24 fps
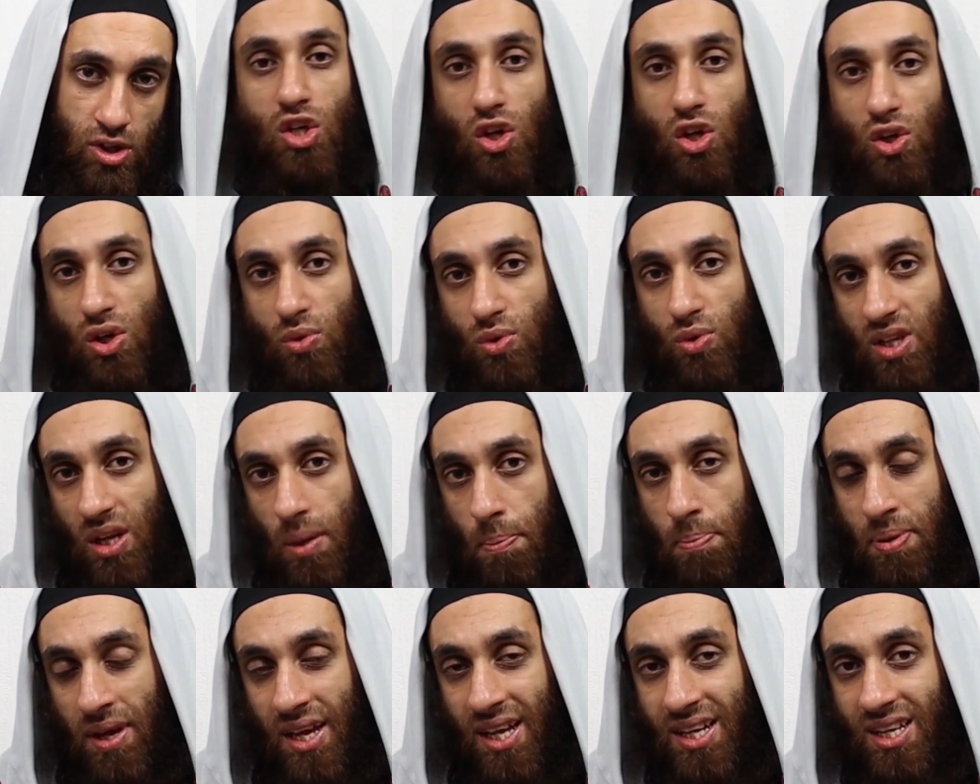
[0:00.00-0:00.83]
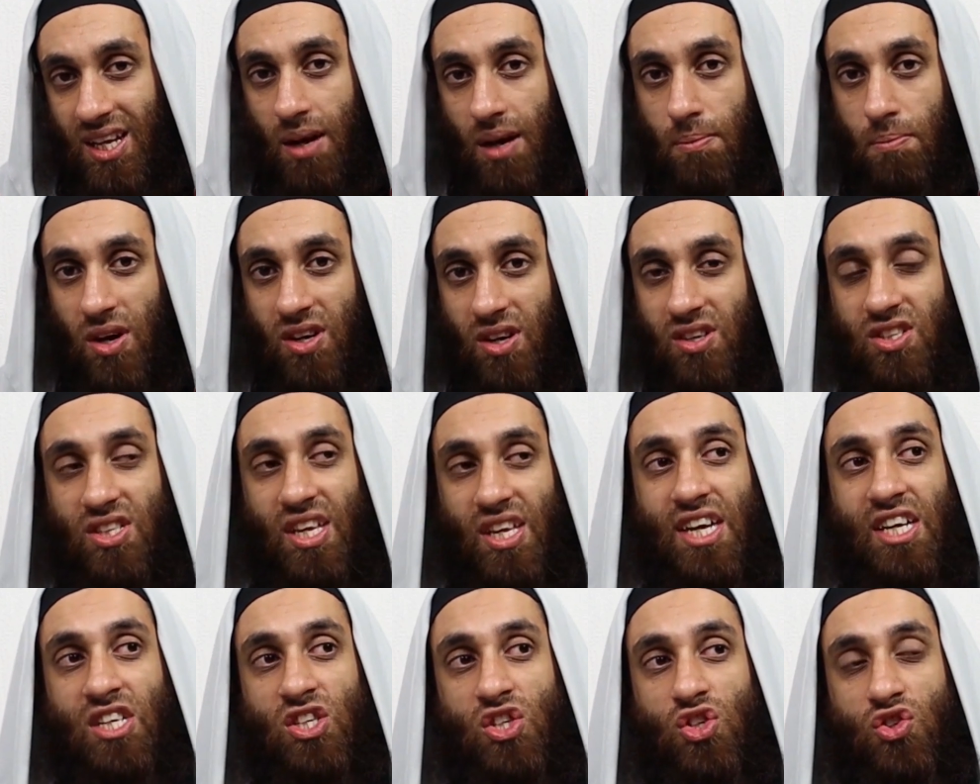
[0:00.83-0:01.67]
So there was an opinion amongst
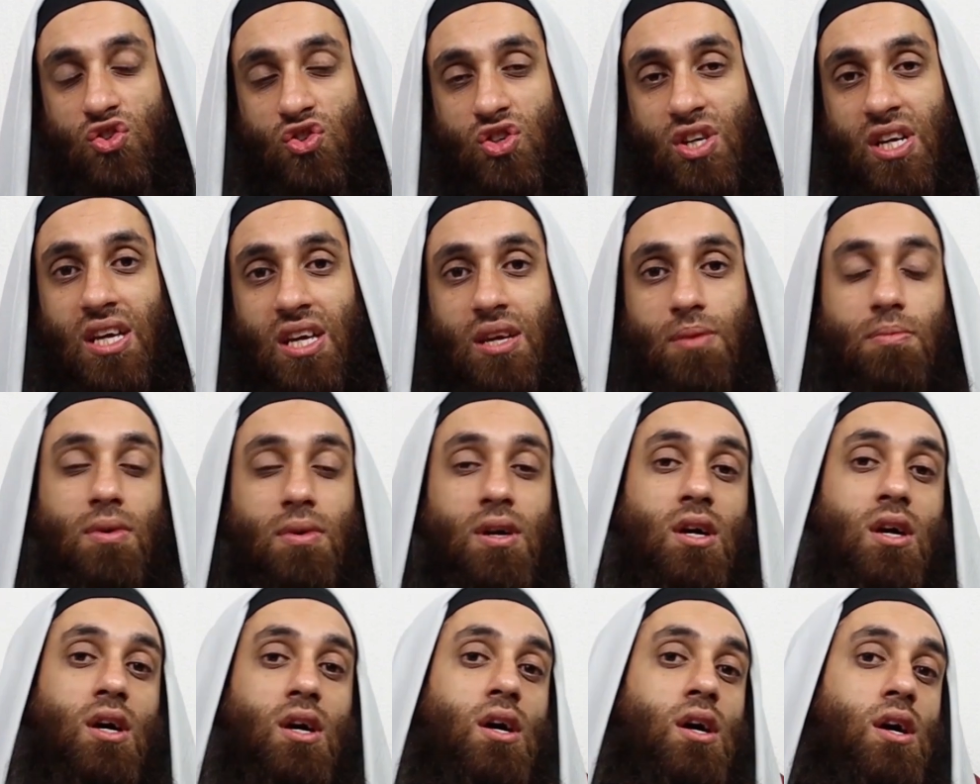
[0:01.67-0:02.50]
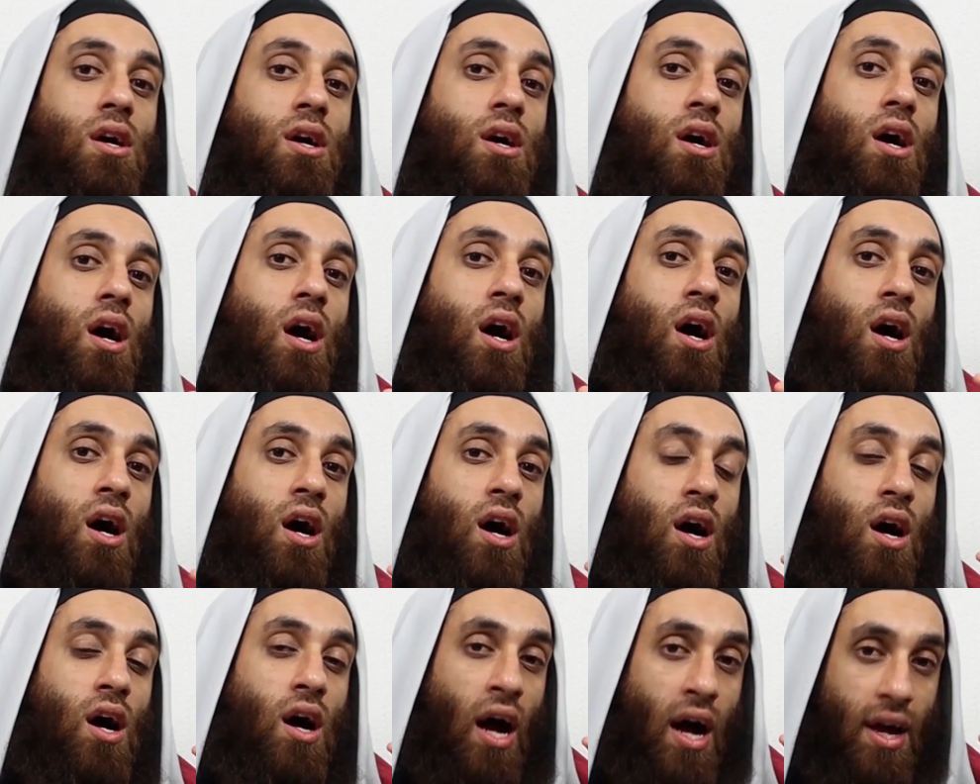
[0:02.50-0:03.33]
the extreme
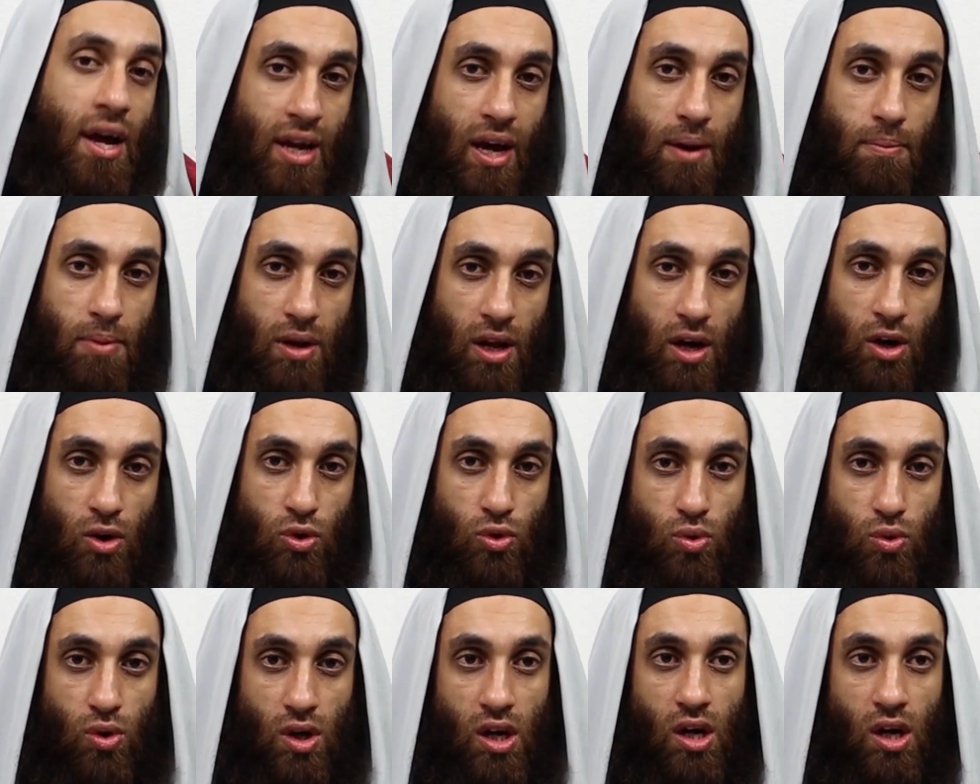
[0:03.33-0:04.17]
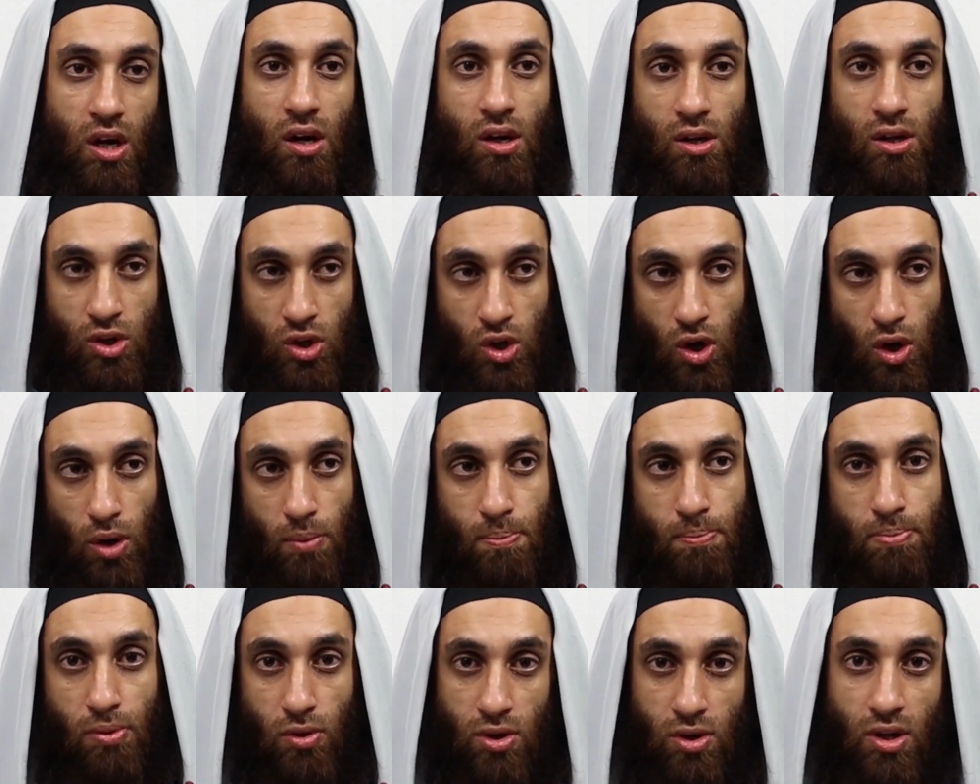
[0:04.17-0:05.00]
Hanabila, who were, you know,
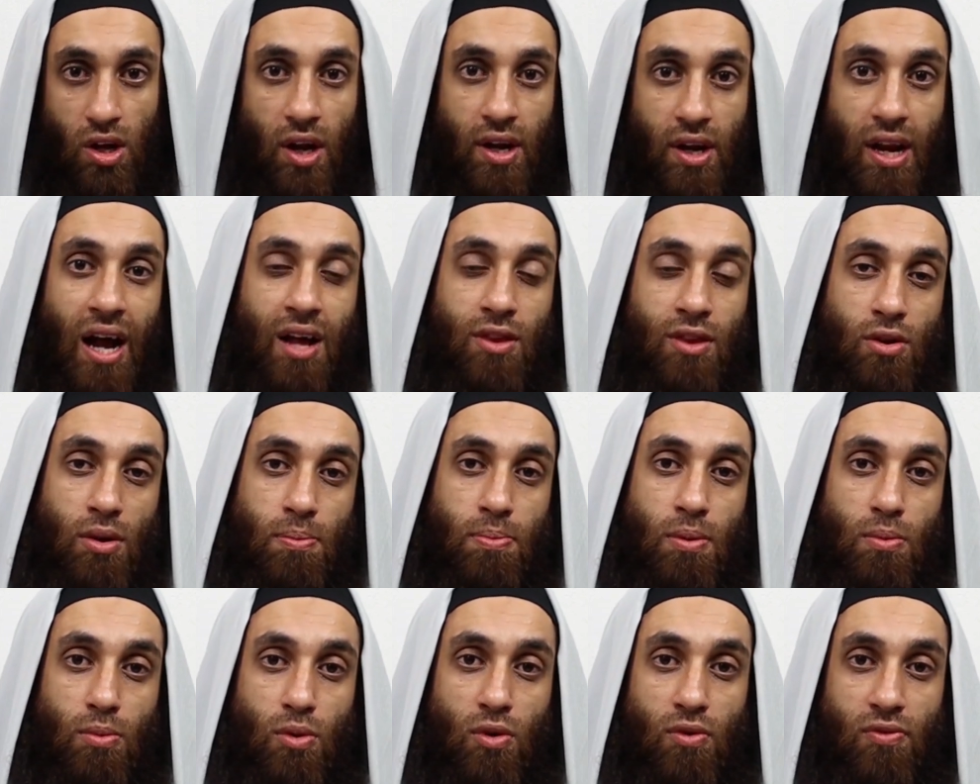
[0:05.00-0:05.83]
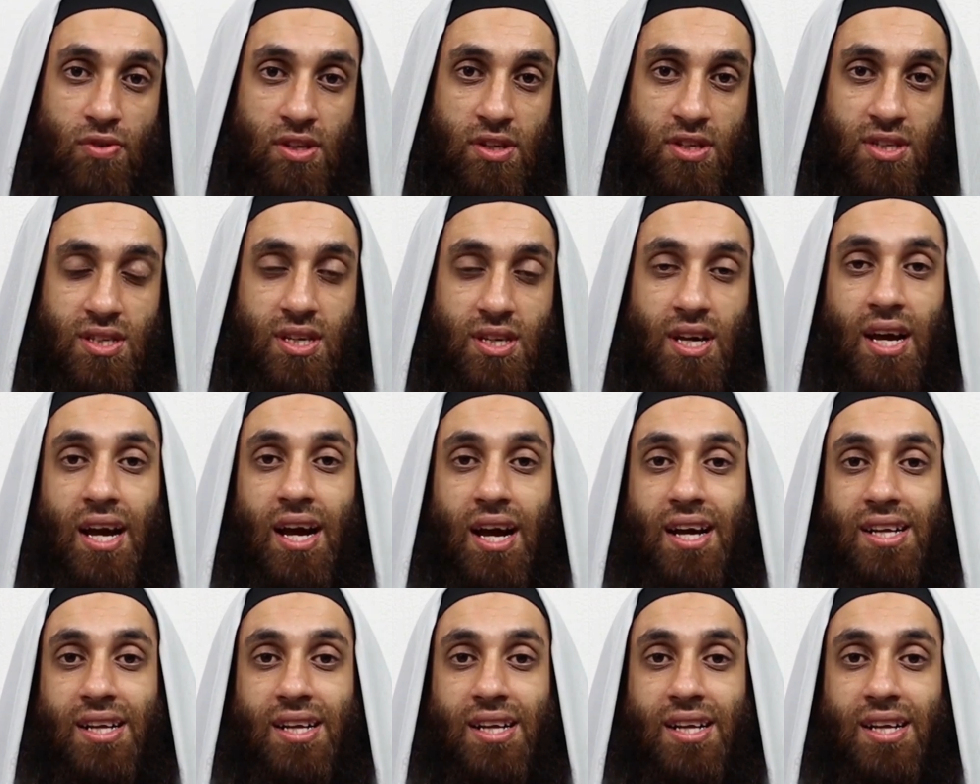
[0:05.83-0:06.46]
borderline anthropomorphists,